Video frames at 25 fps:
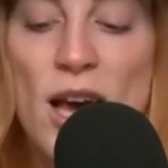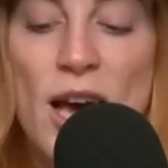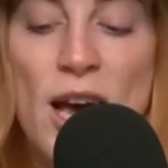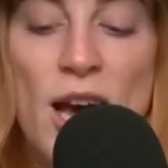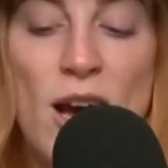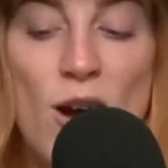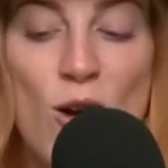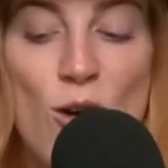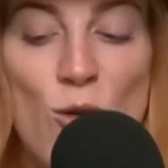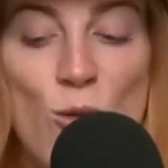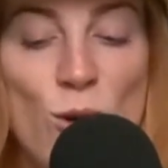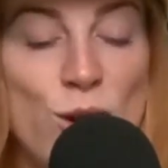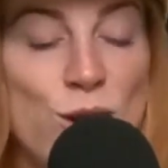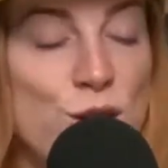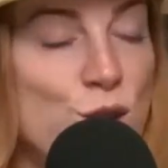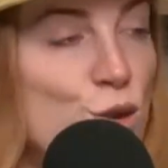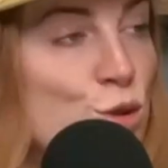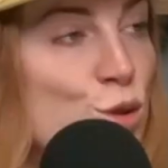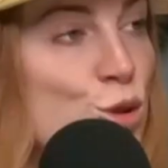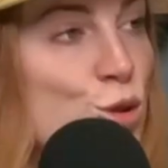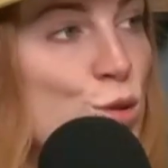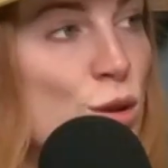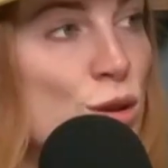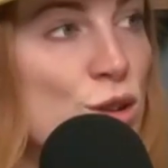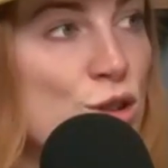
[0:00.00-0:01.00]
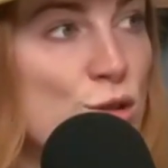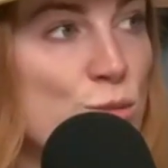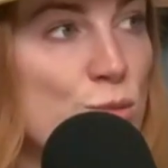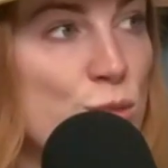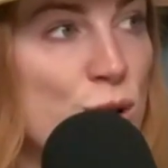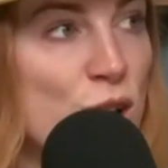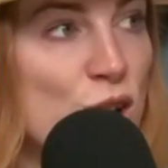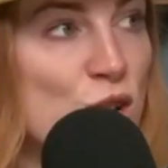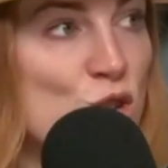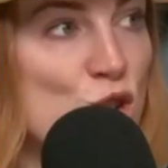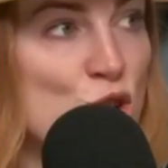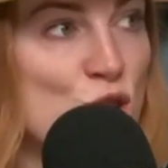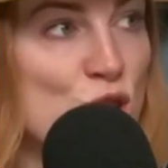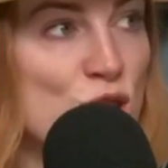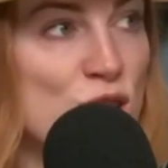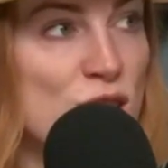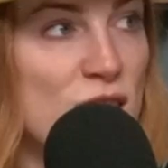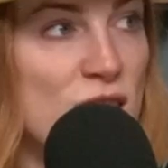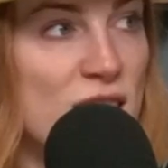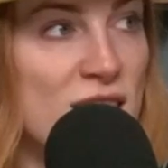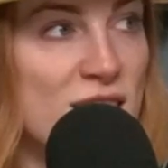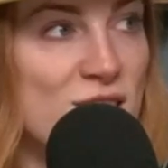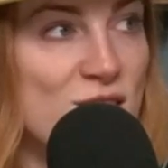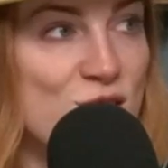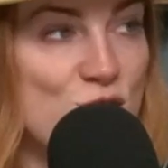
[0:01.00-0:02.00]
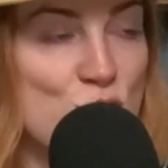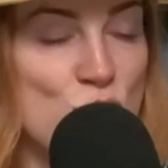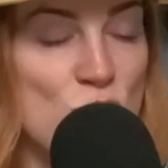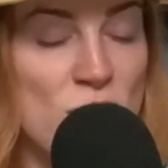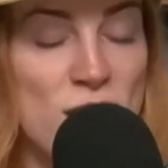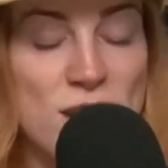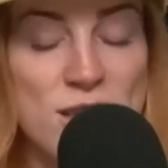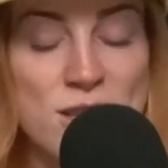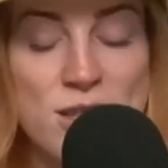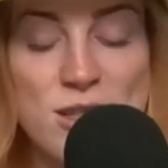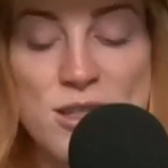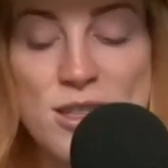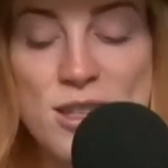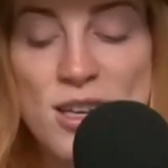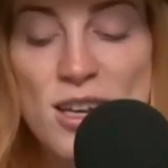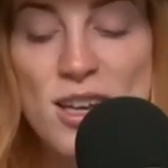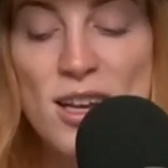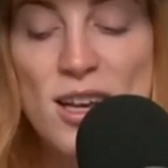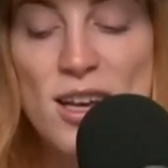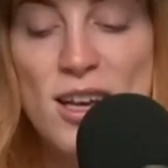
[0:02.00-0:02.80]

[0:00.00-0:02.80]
how well you do under pressure and stress,